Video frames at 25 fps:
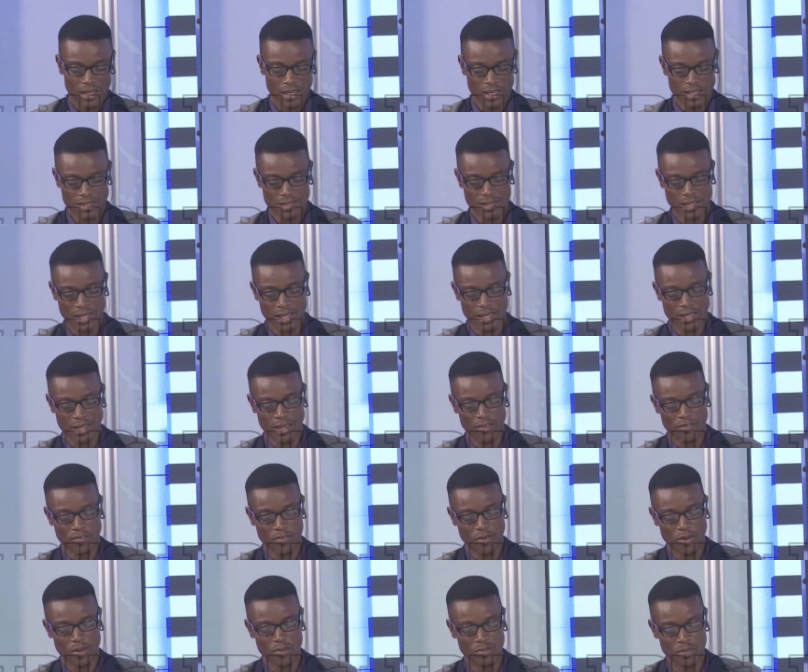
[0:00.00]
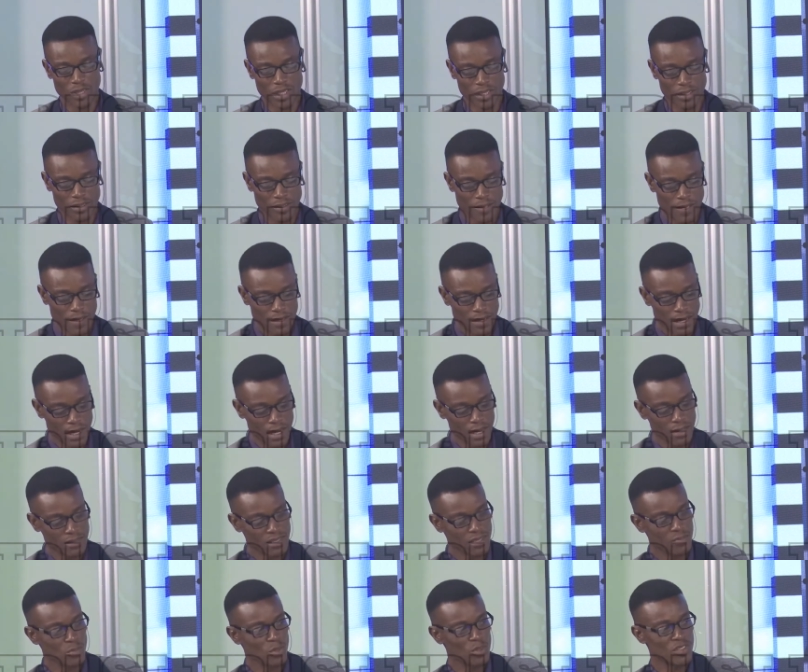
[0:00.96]
let's uh, hear from uh,
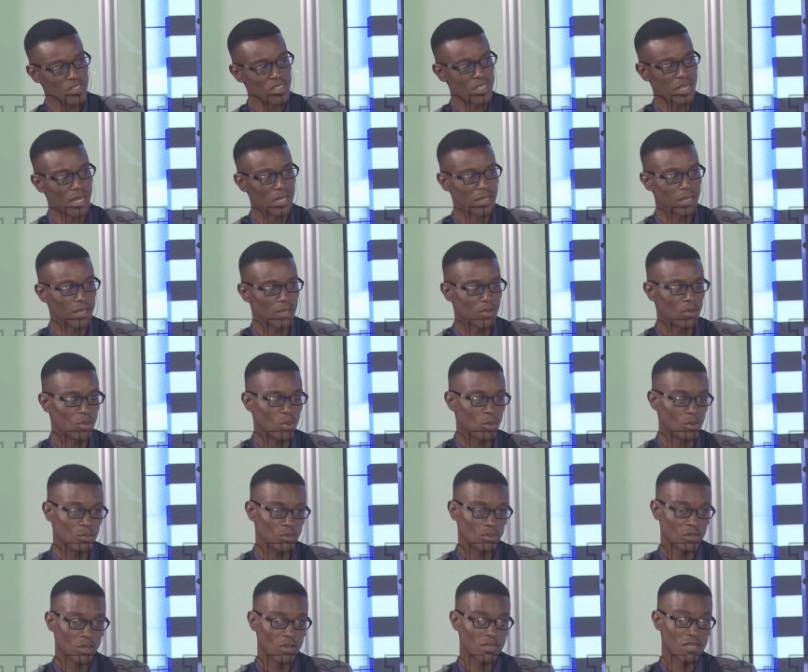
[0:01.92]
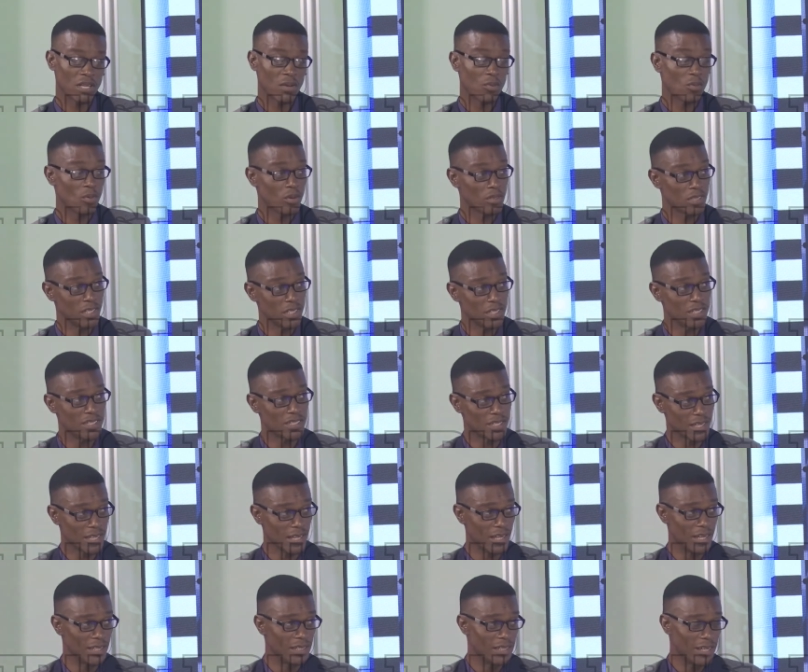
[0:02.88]
uh, Timothy Ayeku. You just heard what he
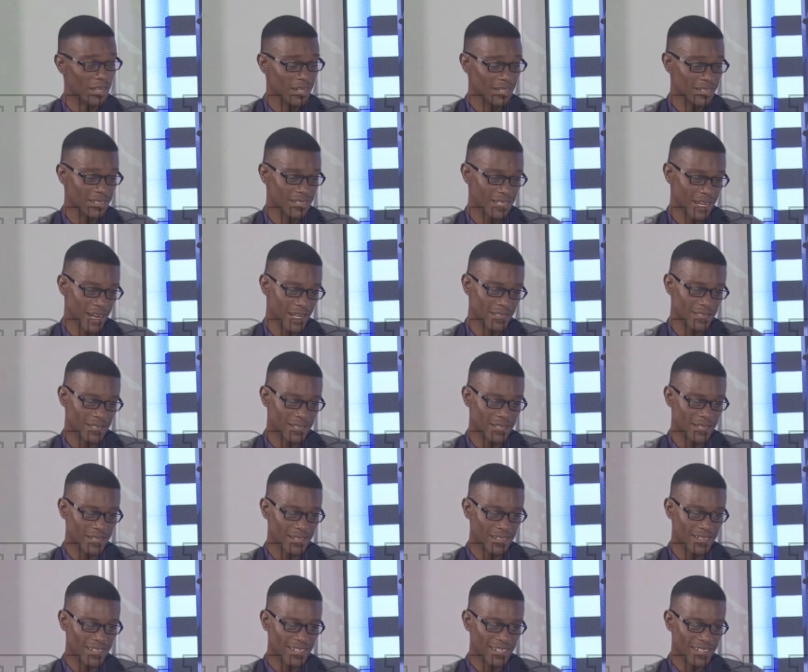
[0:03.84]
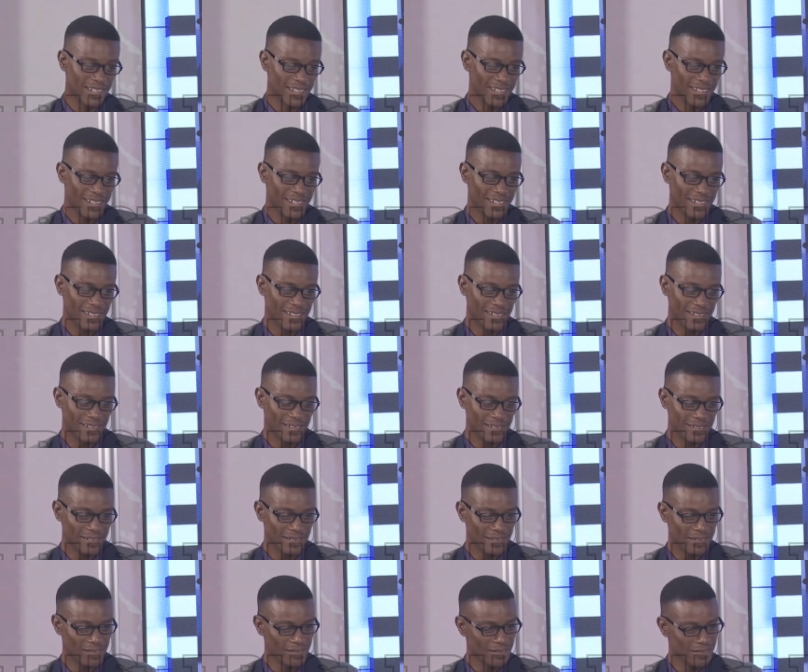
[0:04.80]
said, that uh,
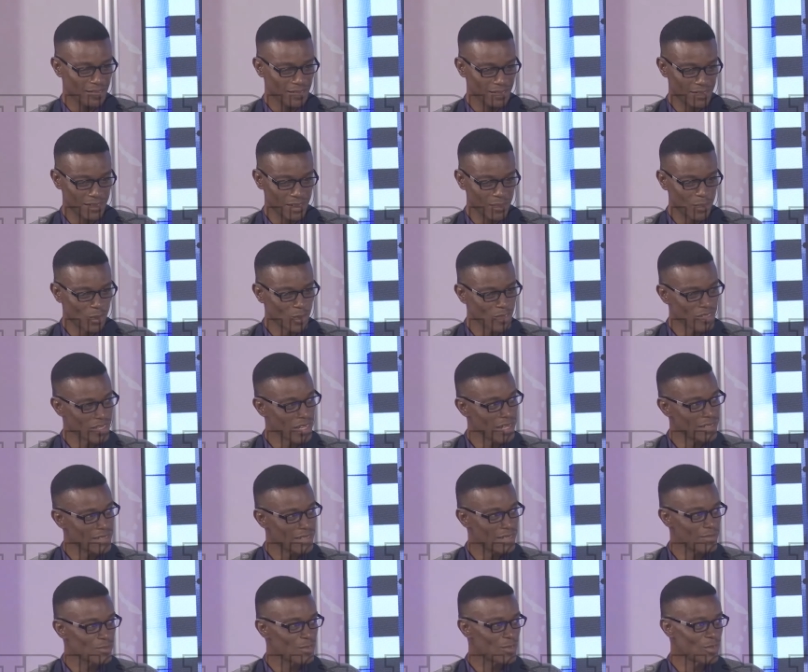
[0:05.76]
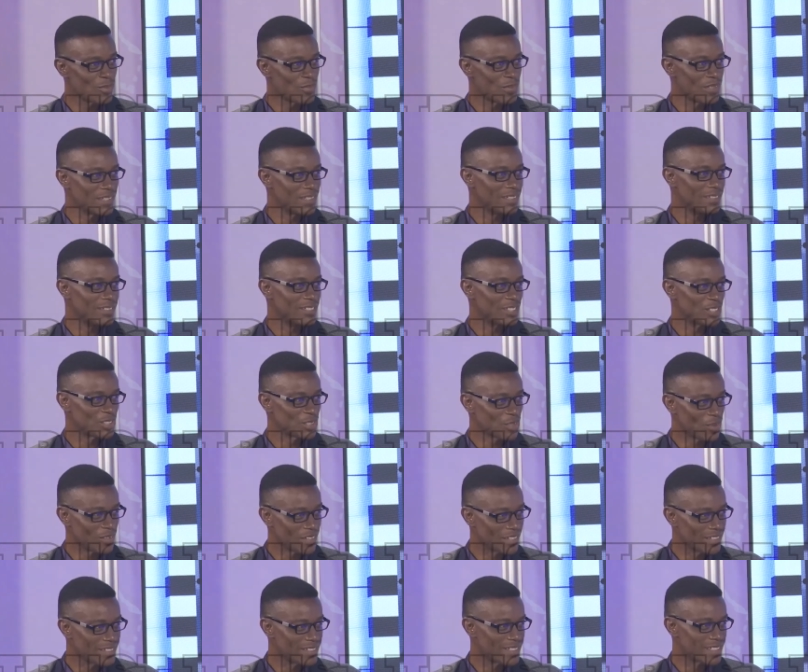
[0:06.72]
uh, Remo Stars seems to be the
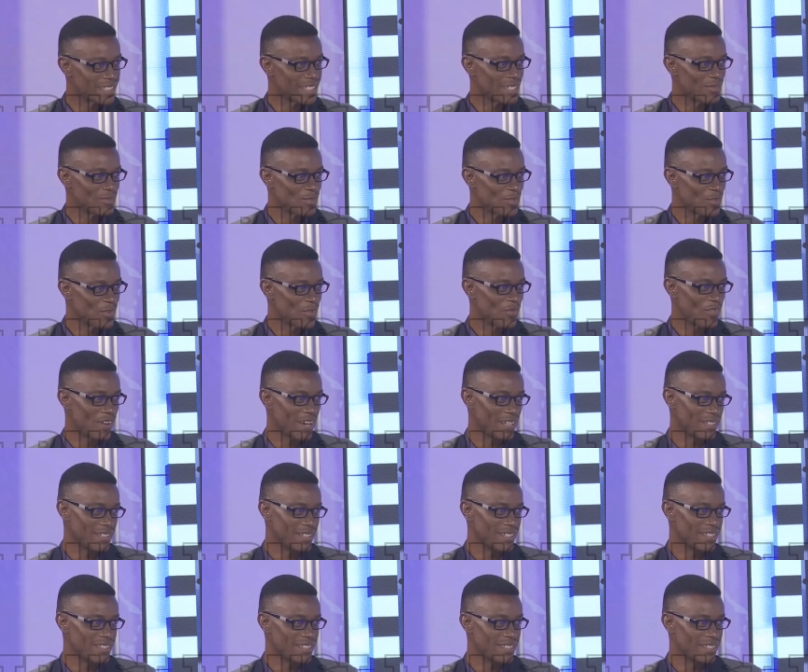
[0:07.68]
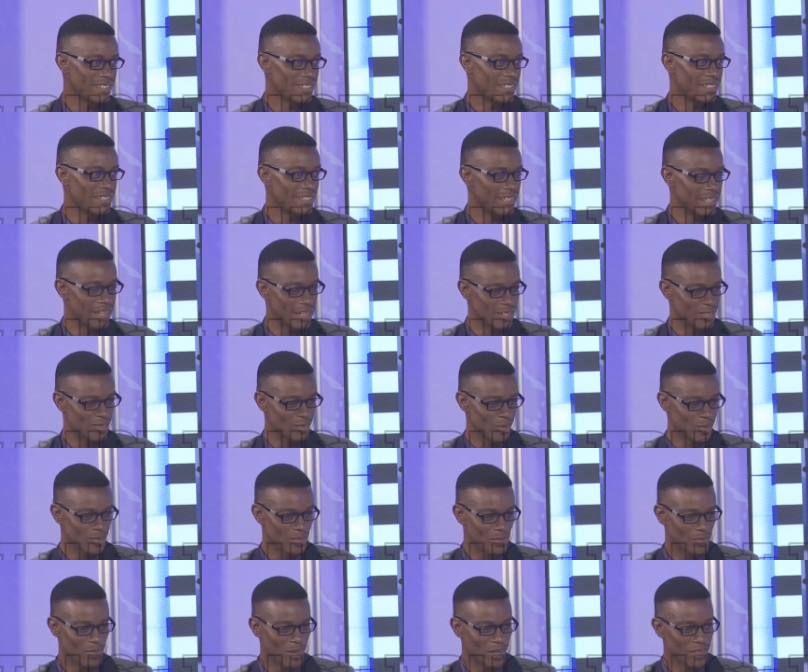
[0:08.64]
shocking team so far this season. He has
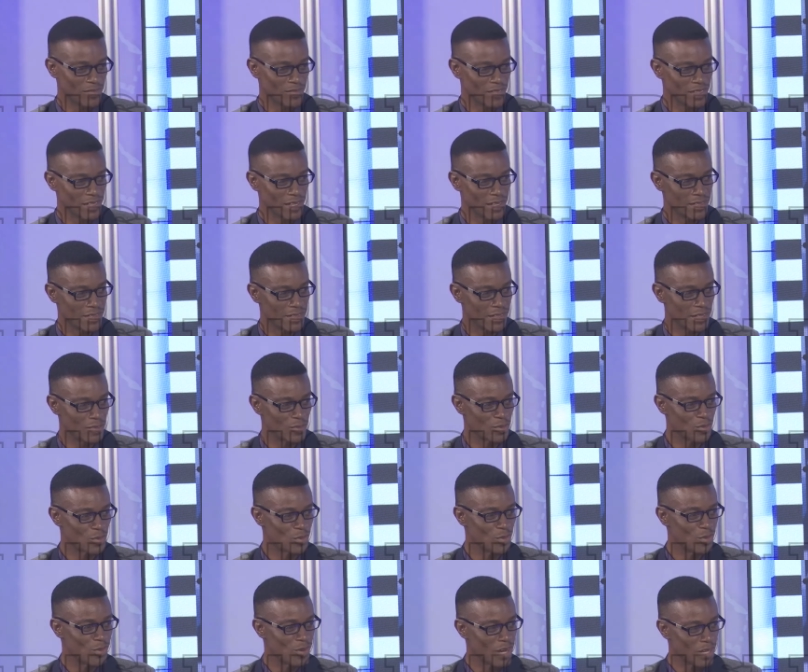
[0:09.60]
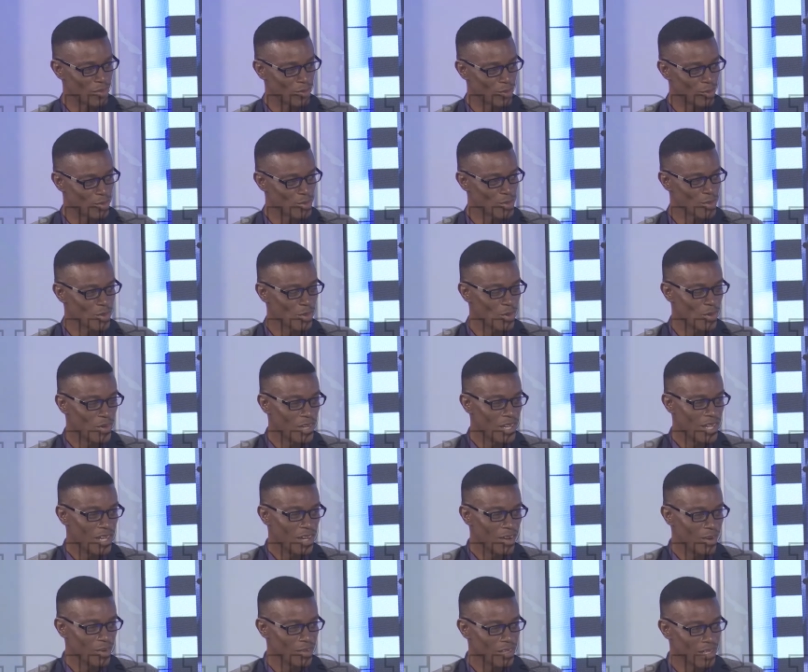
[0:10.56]
talked about Fidelis Ilechukwu and also
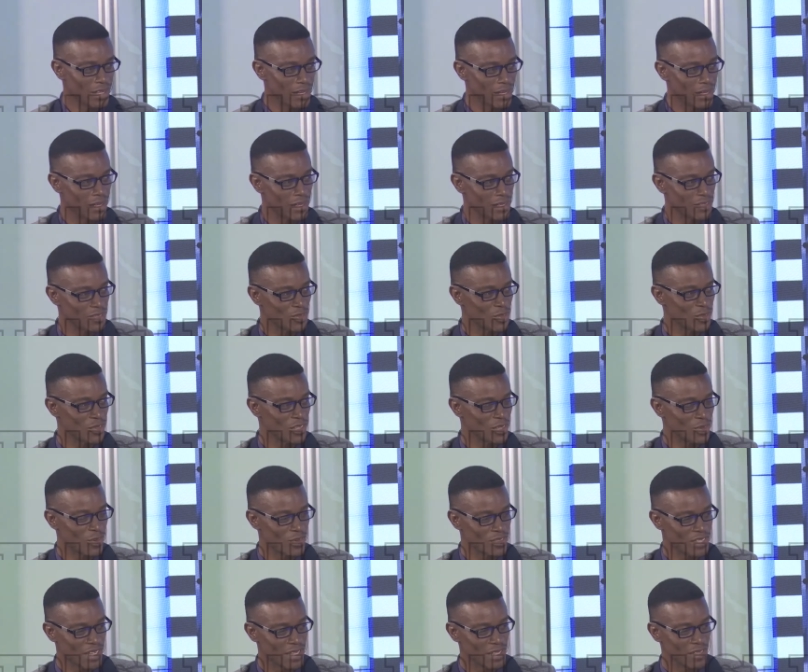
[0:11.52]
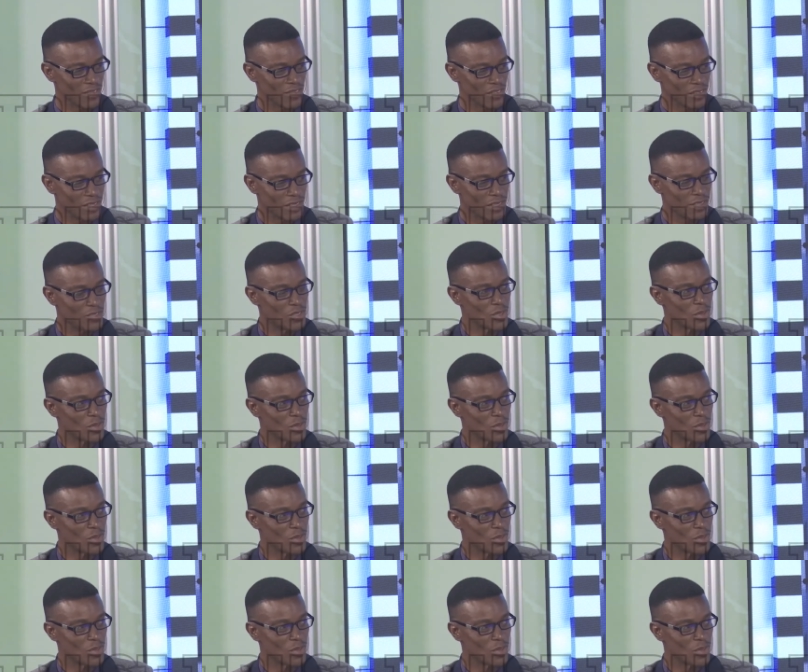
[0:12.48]
other uh, story concerning Finidi